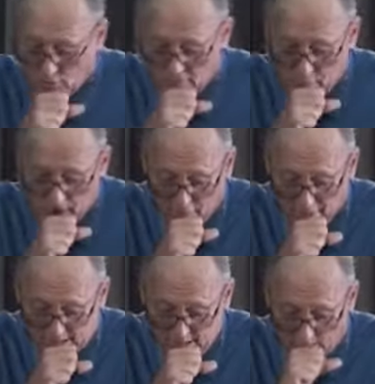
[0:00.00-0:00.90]
of
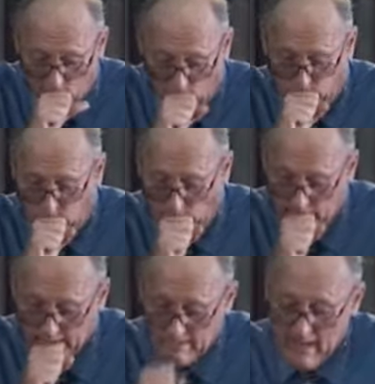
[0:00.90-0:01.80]
prophets.
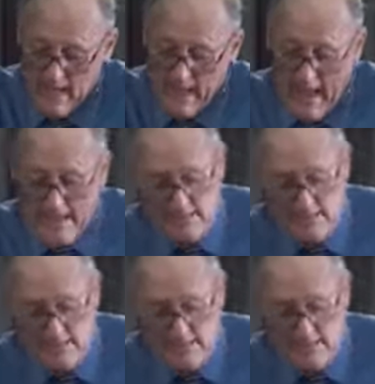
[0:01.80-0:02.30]
And